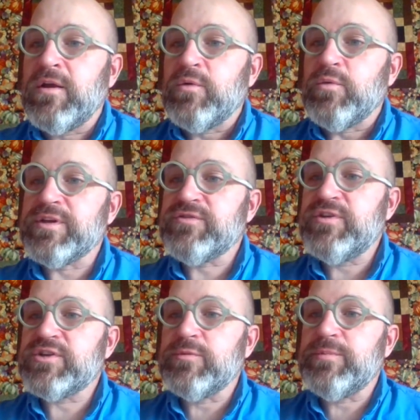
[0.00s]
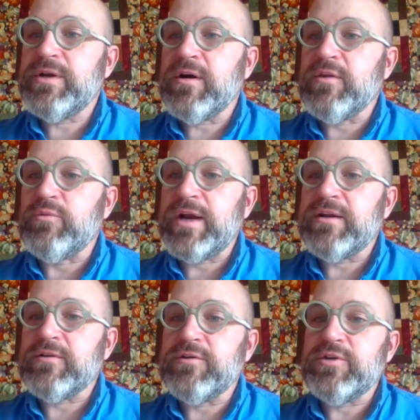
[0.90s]
this feature be on the
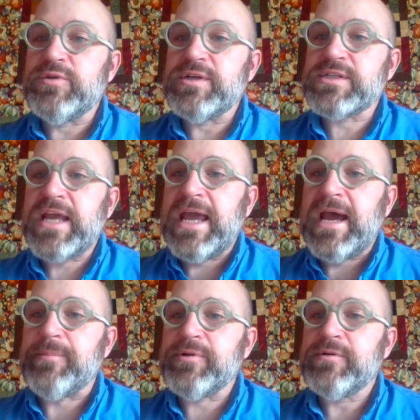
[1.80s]
regular UDisc app?